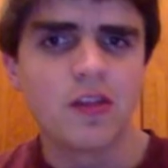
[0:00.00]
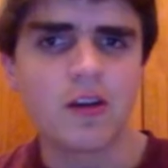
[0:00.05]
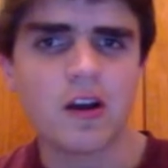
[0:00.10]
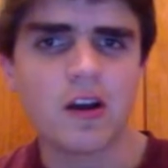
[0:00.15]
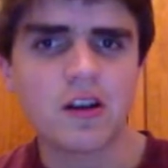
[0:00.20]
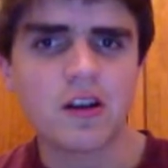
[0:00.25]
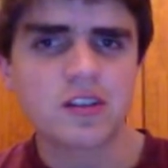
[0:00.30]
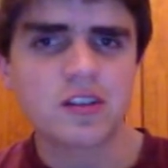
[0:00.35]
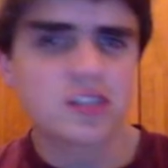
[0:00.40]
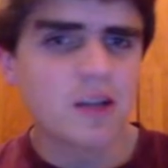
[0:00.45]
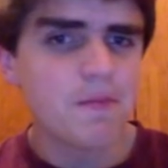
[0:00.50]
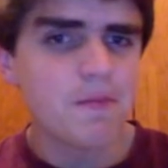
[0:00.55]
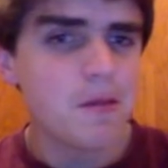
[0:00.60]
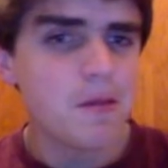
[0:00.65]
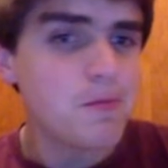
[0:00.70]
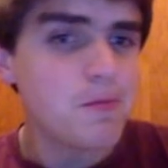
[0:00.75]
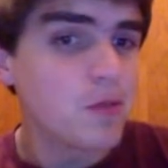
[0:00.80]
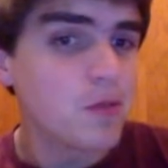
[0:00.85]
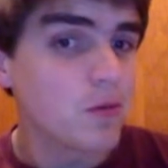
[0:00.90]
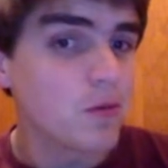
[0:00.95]
are some
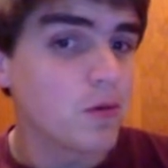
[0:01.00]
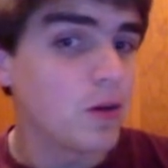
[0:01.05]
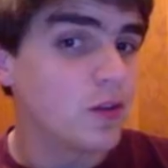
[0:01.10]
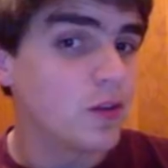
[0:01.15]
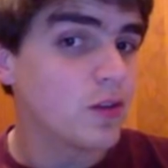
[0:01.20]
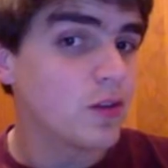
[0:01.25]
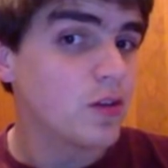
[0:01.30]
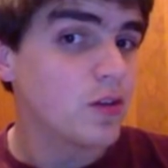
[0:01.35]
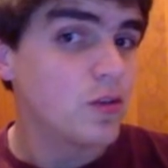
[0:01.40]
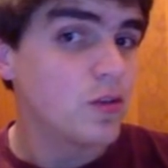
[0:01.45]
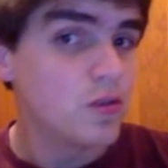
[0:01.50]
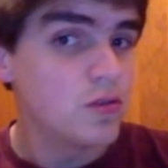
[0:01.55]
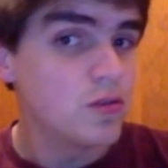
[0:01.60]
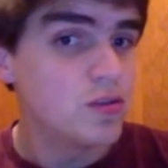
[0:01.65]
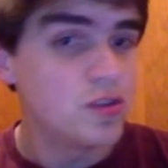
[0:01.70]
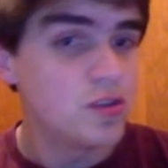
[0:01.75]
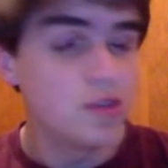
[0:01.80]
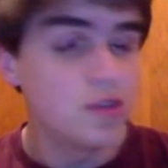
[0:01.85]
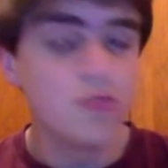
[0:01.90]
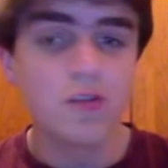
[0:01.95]
people in the world who
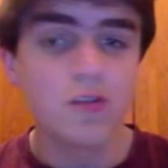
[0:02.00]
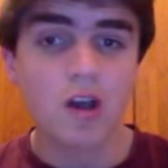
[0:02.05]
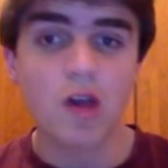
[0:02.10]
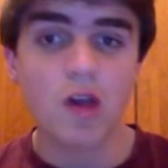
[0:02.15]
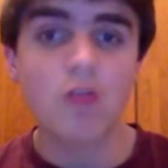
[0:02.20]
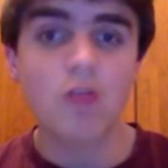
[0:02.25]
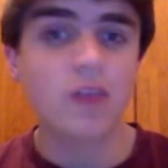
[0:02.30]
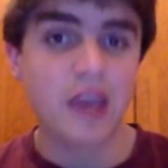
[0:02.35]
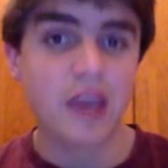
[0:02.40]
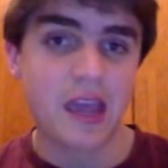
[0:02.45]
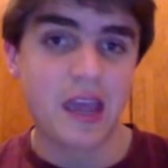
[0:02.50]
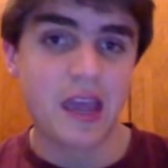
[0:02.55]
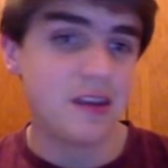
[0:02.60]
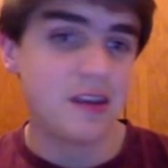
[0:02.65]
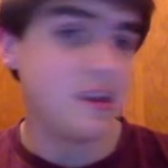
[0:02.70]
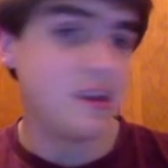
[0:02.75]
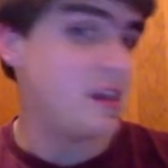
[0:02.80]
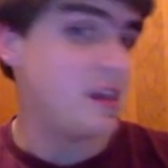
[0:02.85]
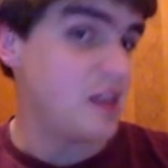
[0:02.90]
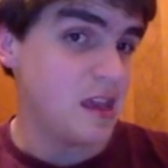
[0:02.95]
do coat
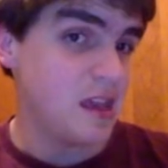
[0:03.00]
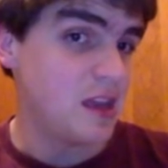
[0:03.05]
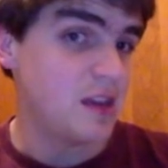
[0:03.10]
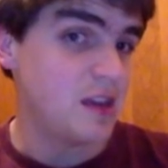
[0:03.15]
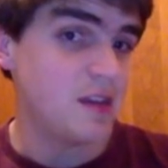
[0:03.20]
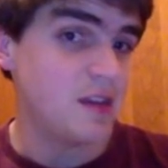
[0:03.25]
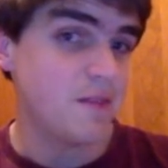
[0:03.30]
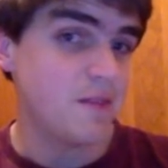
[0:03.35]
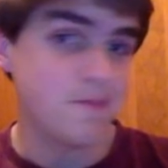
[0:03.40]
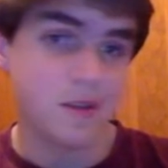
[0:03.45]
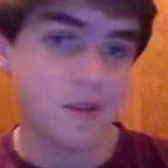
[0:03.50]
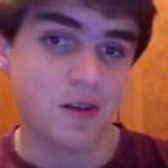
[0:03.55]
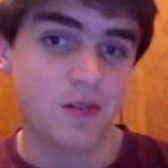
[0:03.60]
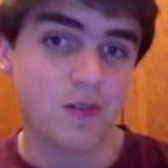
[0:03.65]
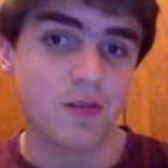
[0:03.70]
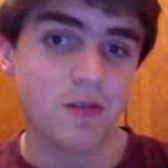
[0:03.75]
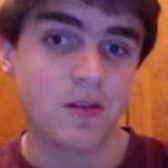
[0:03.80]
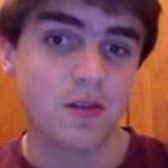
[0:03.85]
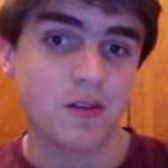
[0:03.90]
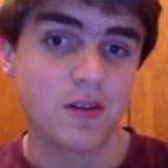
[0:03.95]
candy in
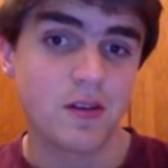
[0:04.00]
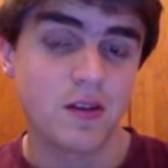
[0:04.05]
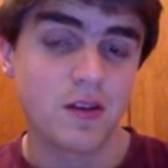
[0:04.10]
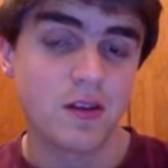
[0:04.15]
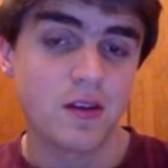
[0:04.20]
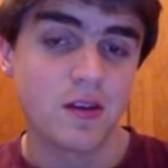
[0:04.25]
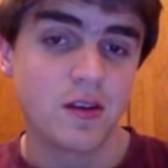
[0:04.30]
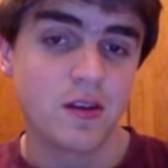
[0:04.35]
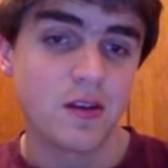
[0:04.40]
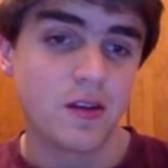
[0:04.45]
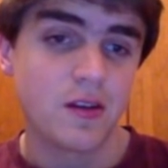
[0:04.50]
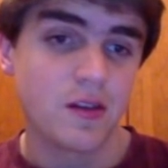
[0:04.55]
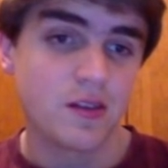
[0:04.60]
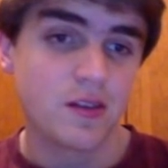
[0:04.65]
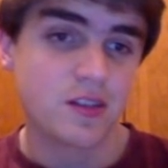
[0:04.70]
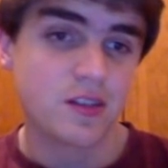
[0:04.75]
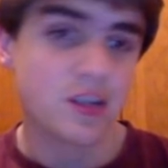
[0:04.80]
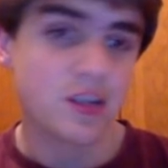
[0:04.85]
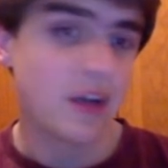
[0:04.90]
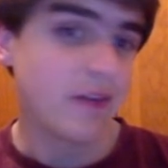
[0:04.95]
bitter
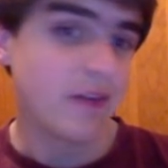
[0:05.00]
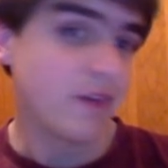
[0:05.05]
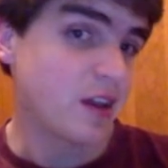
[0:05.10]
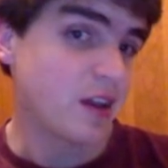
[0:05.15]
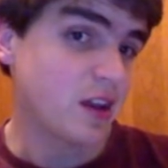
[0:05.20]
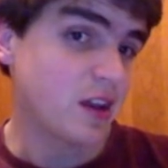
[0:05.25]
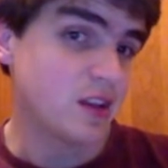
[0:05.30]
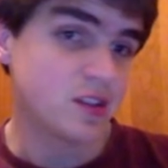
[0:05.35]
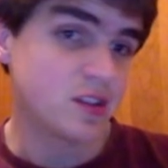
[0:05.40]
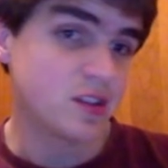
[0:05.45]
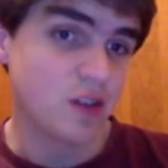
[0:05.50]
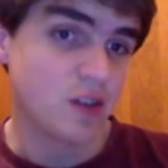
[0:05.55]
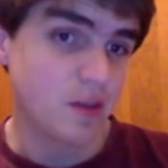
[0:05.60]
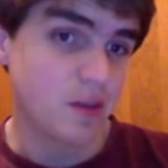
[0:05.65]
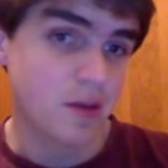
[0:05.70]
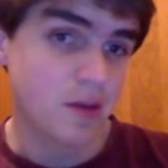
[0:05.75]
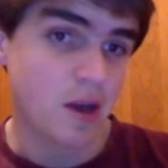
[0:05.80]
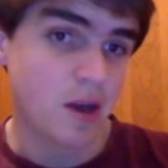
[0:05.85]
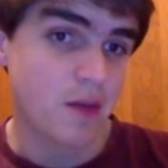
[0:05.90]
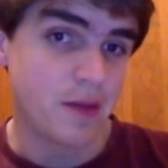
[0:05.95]
stuff like sodium
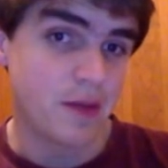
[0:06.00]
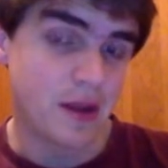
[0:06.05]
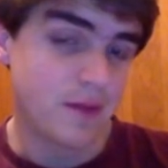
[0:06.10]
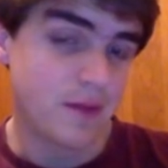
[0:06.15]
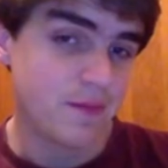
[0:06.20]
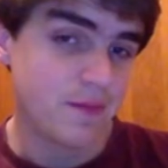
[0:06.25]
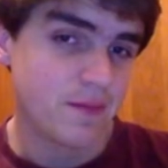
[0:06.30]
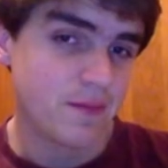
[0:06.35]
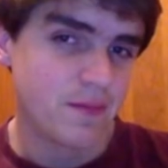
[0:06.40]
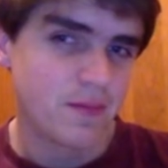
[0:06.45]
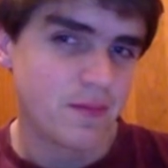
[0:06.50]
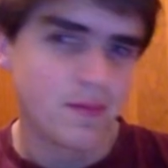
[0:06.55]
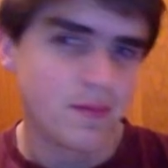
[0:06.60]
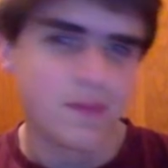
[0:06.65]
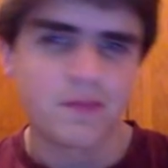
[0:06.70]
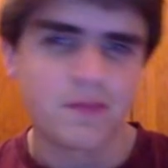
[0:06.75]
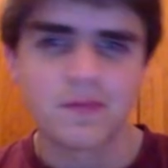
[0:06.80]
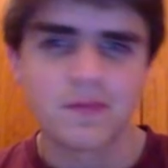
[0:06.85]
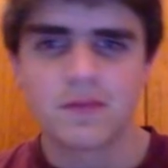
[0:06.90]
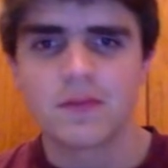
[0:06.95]
carbonate.
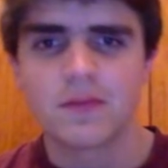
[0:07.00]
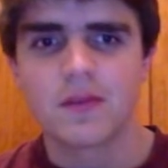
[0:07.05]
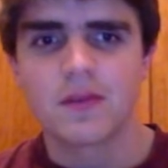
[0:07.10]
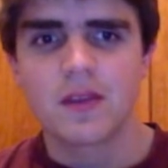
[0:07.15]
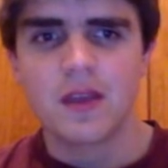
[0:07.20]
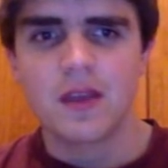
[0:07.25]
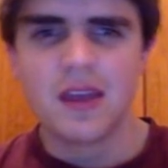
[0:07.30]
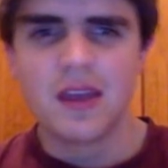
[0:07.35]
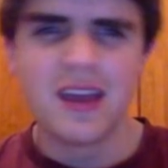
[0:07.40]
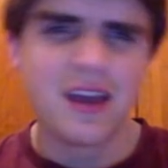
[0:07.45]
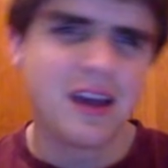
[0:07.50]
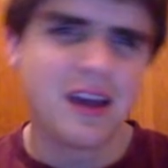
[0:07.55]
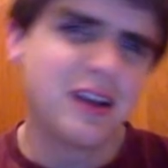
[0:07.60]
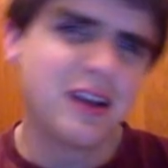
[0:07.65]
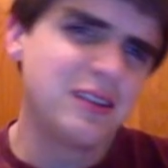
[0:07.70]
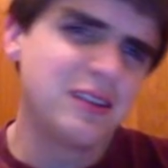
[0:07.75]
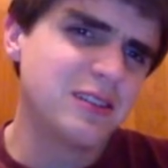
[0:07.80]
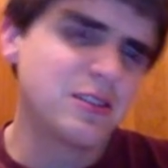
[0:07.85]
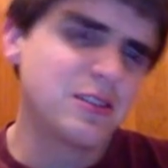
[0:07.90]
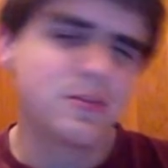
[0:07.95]

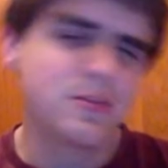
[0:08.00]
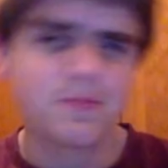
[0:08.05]
And